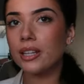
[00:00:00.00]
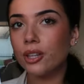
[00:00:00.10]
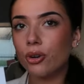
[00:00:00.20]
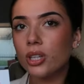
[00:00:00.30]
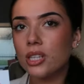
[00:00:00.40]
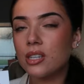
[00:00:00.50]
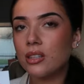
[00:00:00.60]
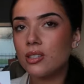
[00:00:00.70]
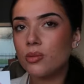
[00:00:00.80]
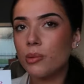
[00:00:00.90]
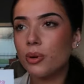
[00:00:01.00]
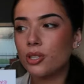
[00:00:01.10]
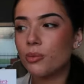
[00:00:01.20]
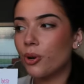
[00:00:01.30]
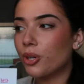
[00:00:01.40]
They literally sent this to me
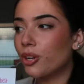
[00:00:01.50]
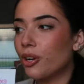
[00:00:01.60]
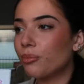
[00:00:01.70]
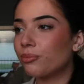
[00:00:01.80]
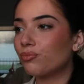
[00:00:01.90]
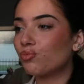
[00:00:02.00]
because I'm going to Europe.